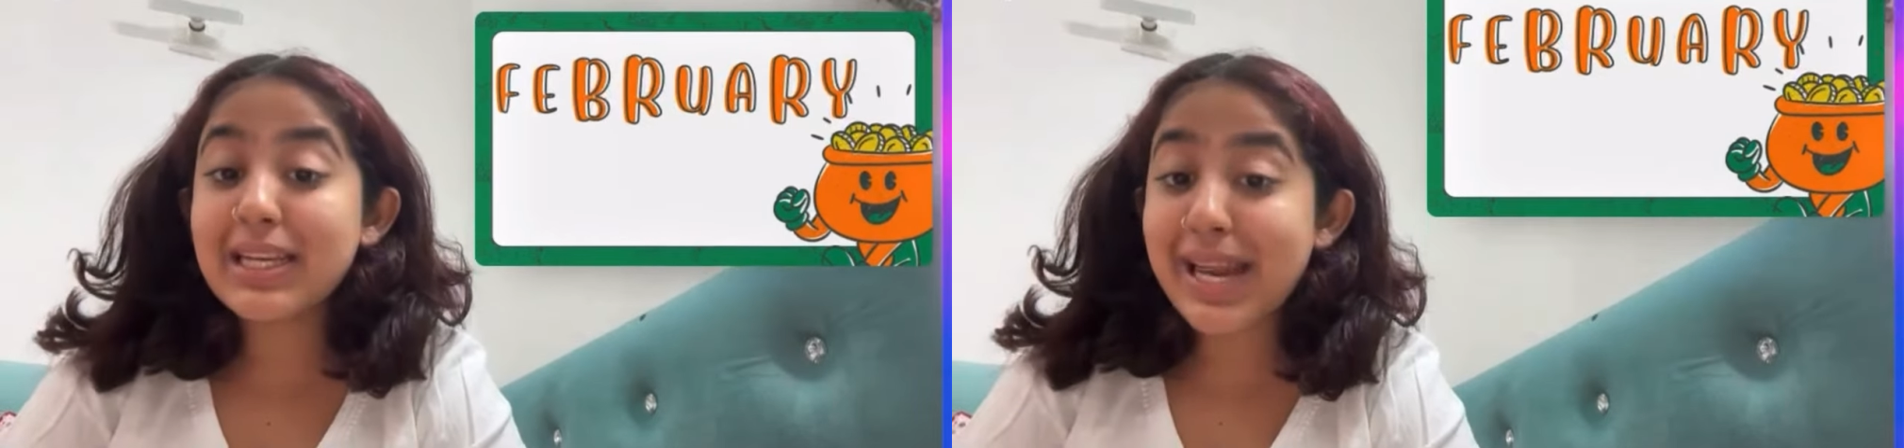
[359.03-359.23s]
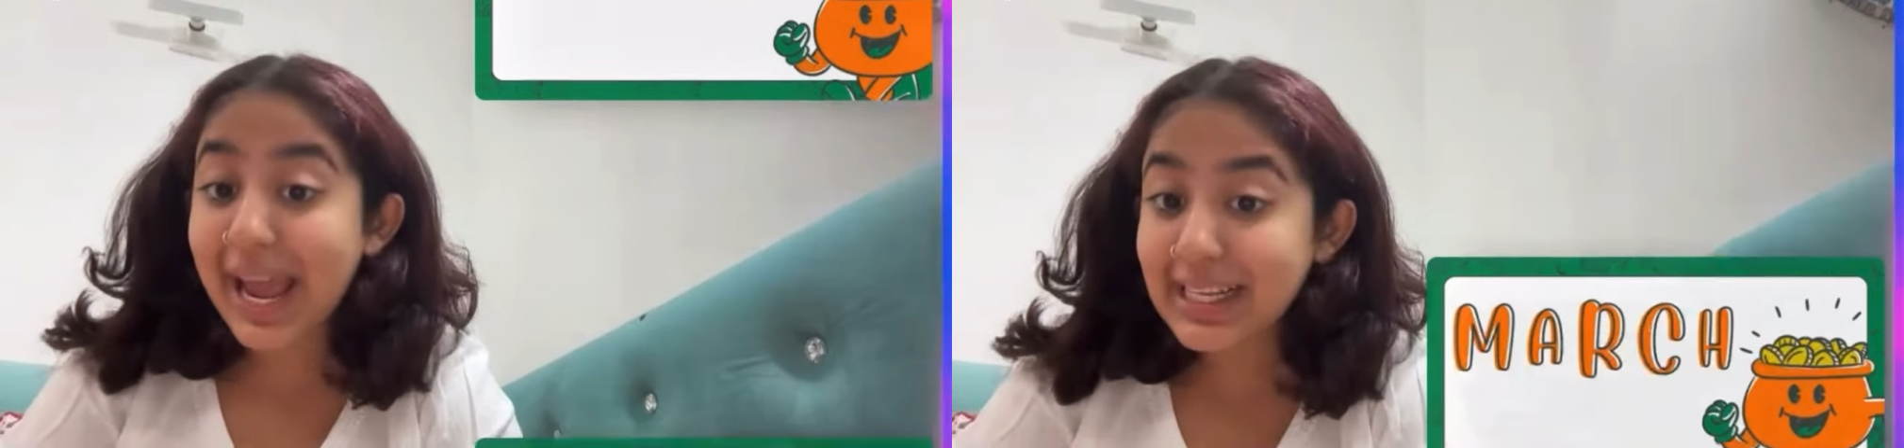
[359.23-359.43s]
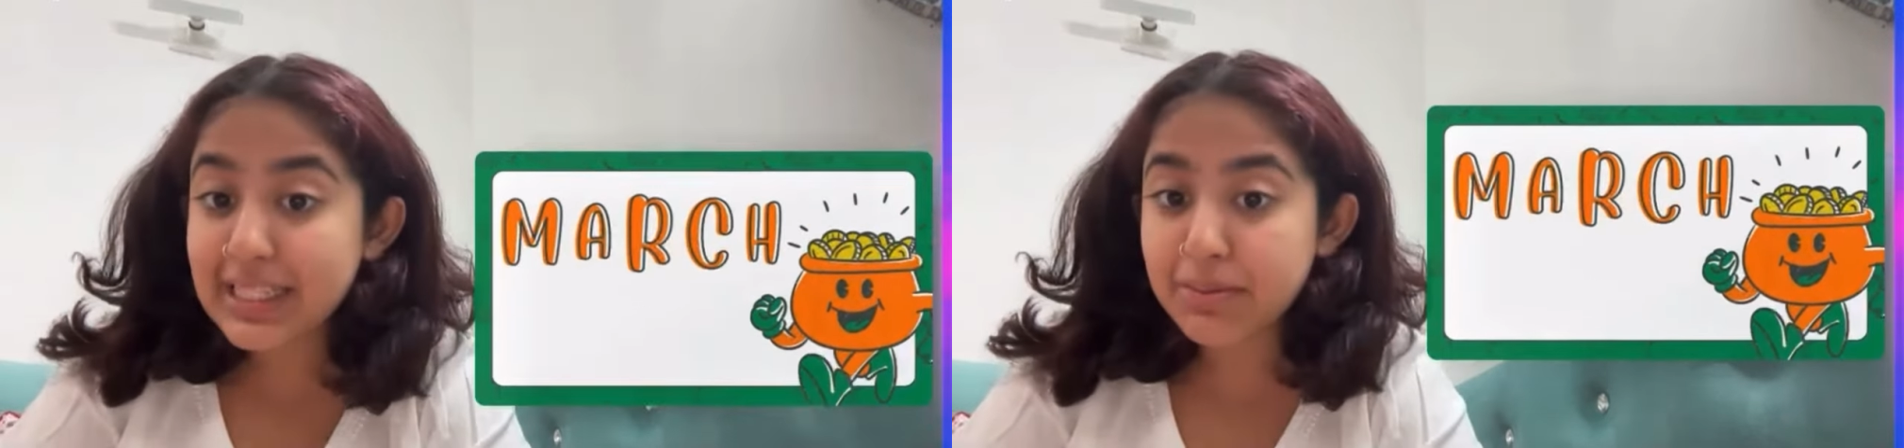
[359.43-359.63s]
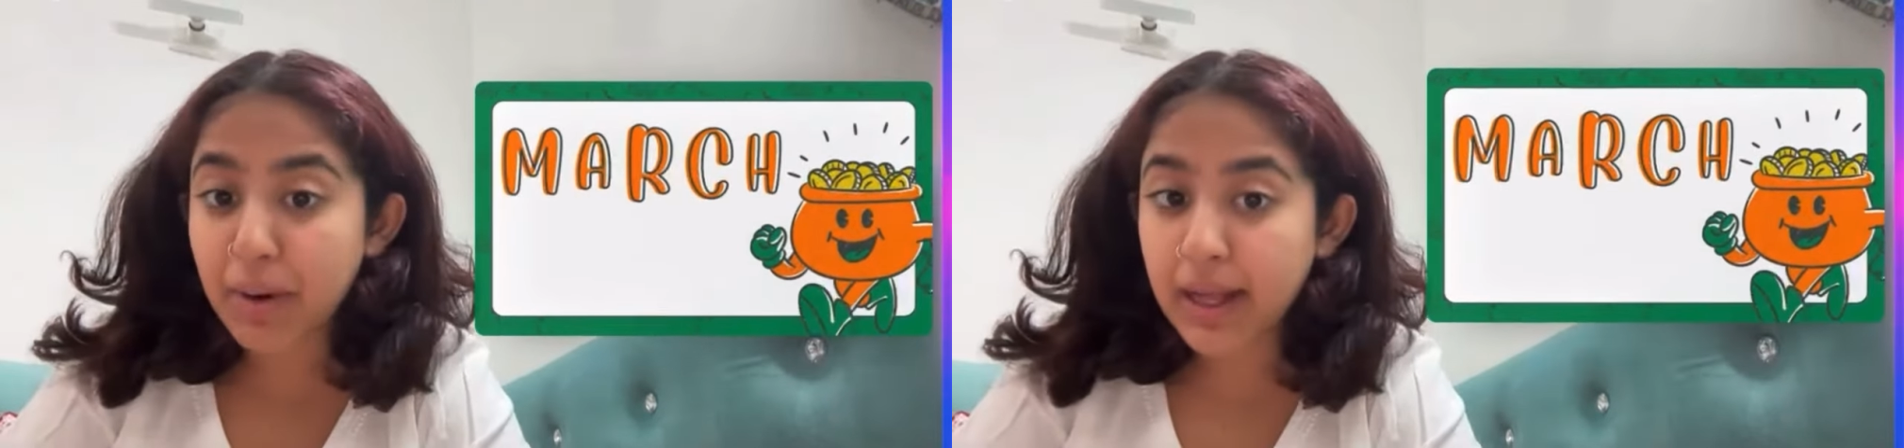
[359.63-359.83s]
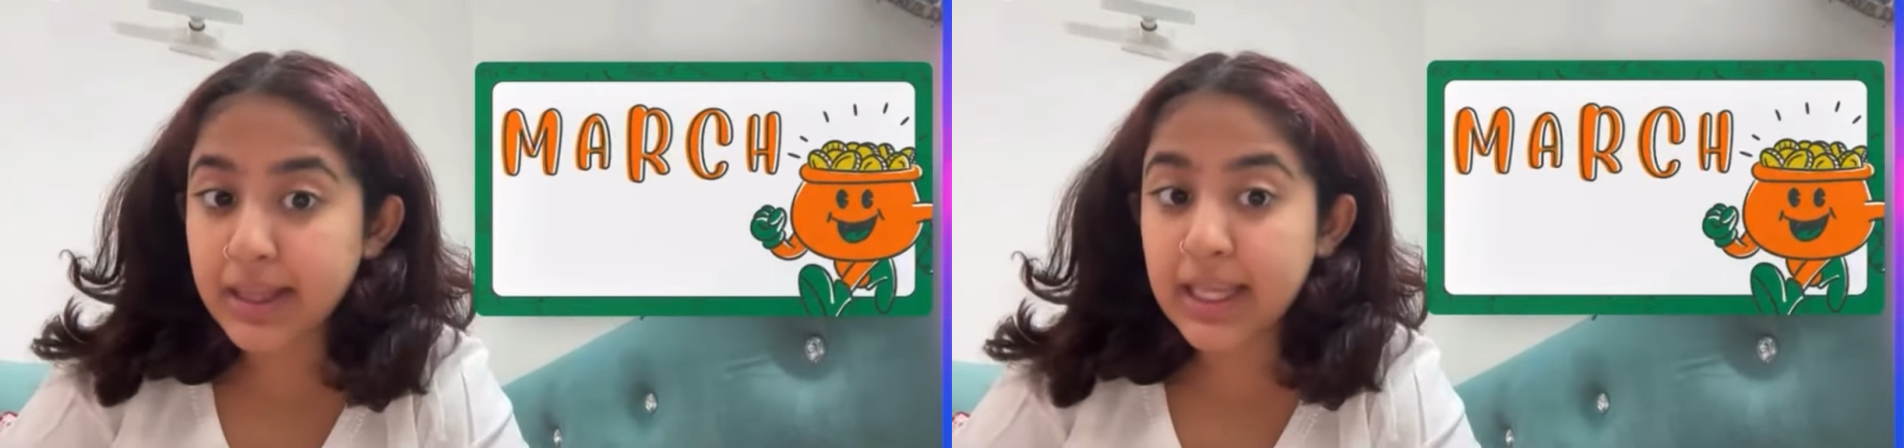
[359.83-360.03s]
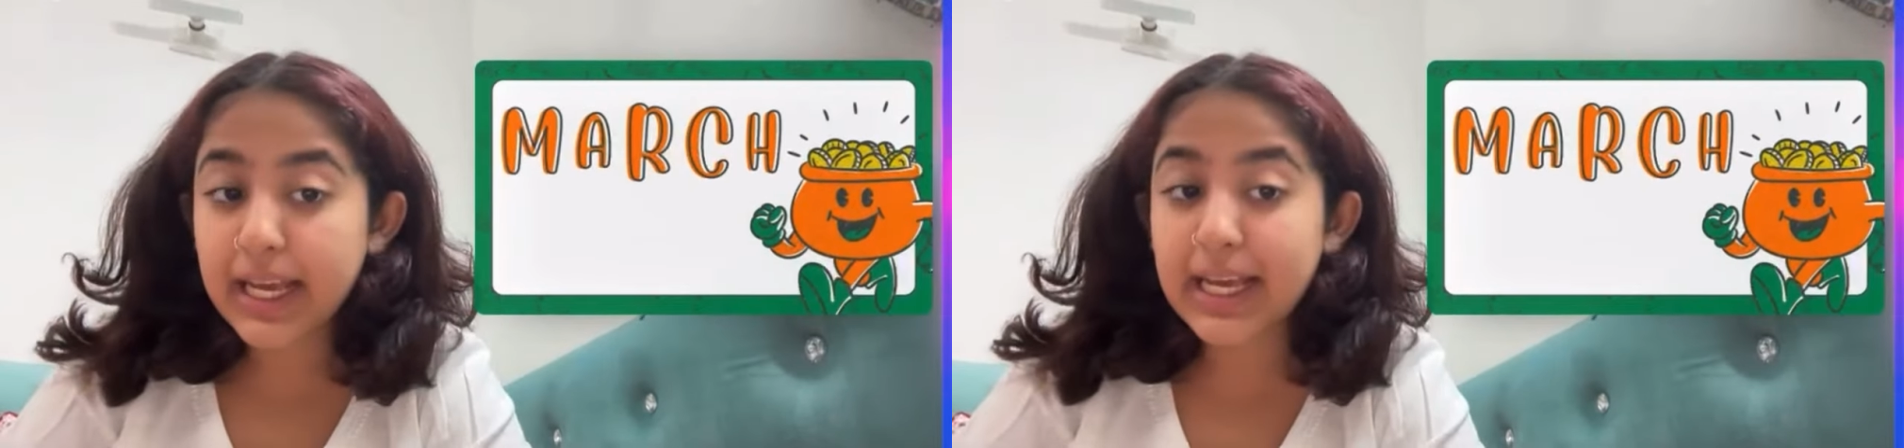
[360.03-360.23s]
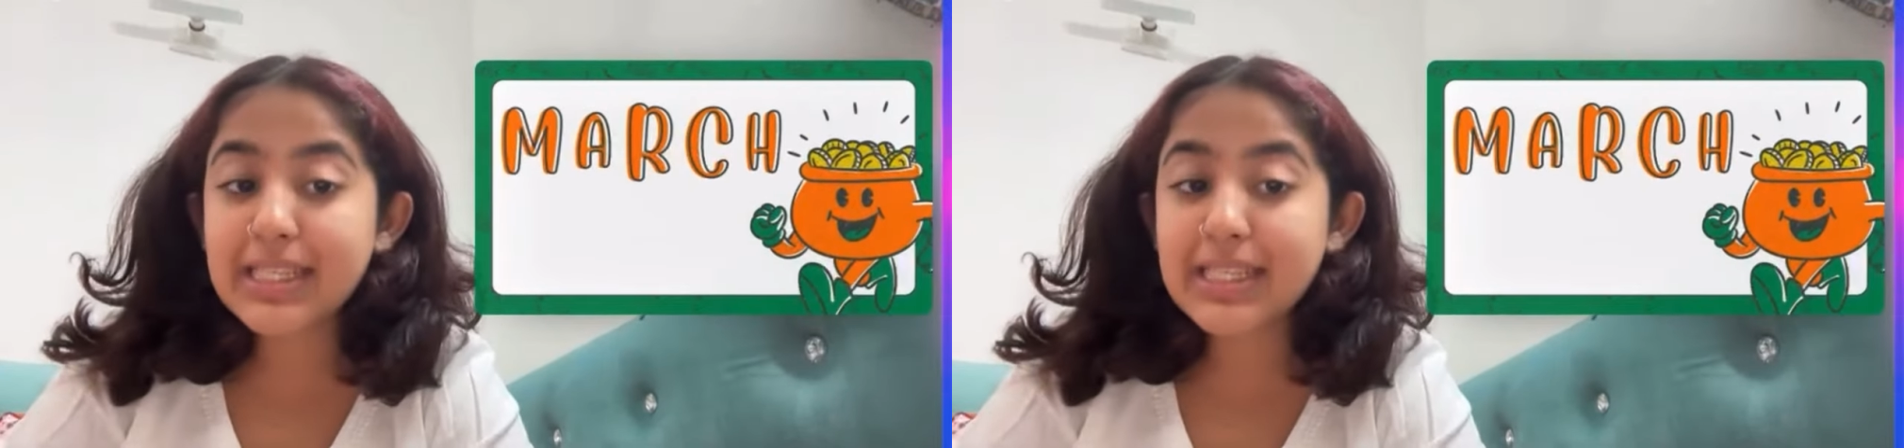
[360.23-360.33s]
The next month